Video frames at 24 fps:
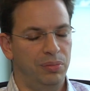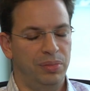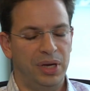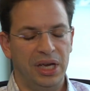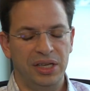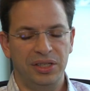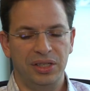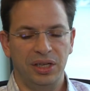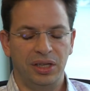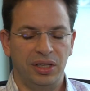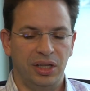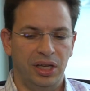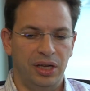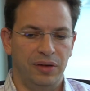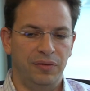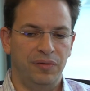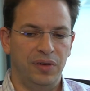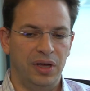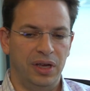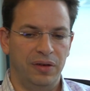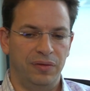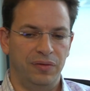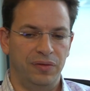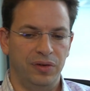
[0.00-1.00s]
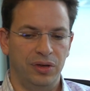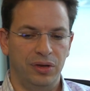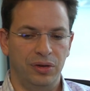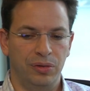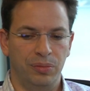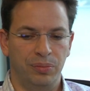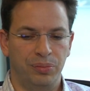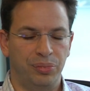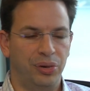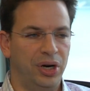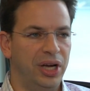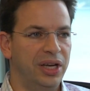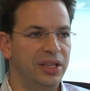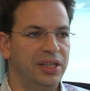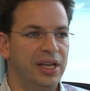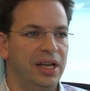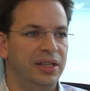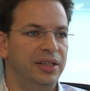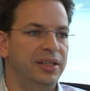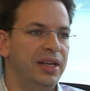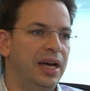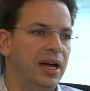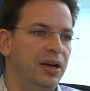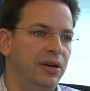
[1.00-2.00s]
basically, if you break
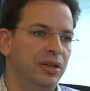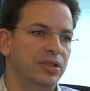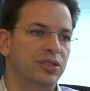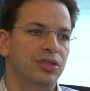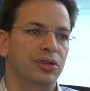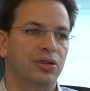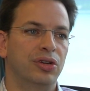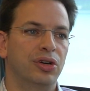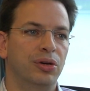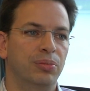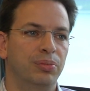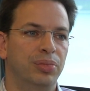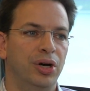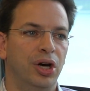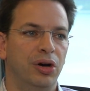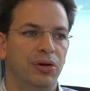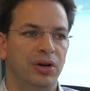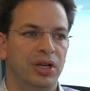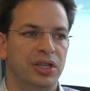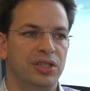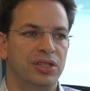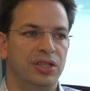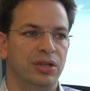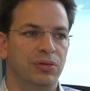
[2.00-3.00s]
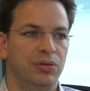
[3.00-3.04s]
that down into components,